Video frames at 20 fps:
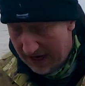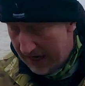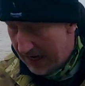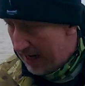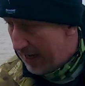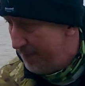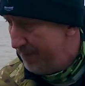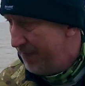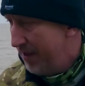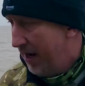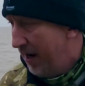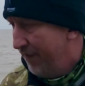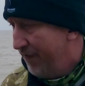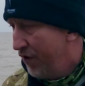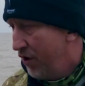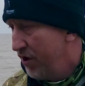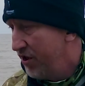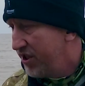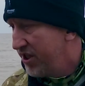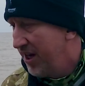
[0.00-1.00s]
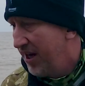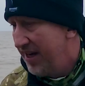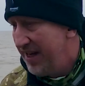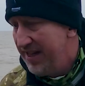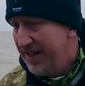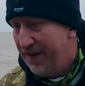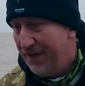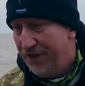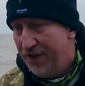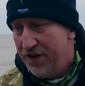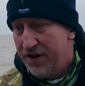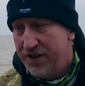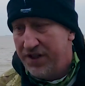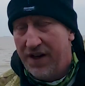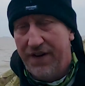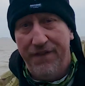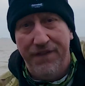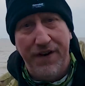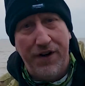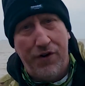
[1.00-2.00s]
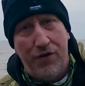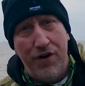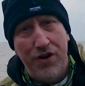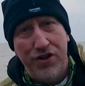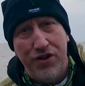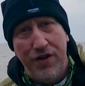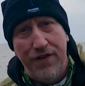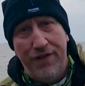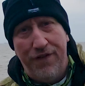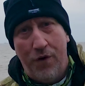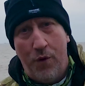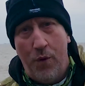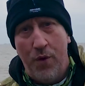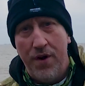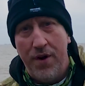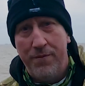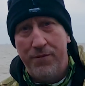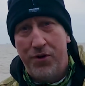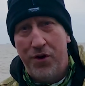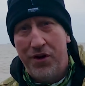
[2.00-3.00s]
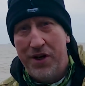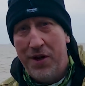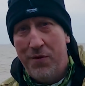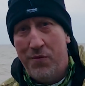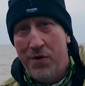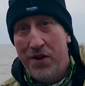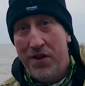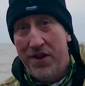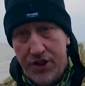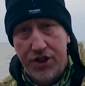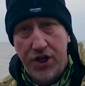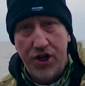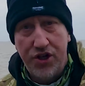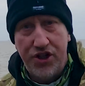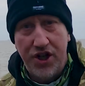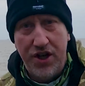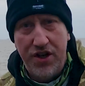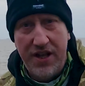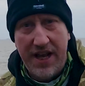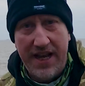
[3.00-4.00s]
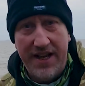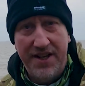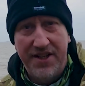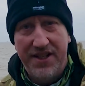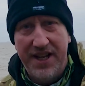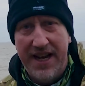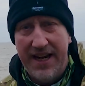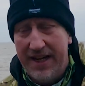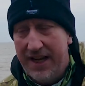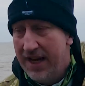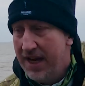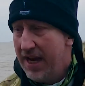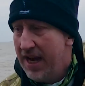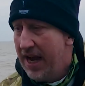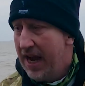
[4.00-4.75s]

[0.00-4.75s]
I've got a slightly different configuration for what I'm cooking with, so I'll show you that in a sec.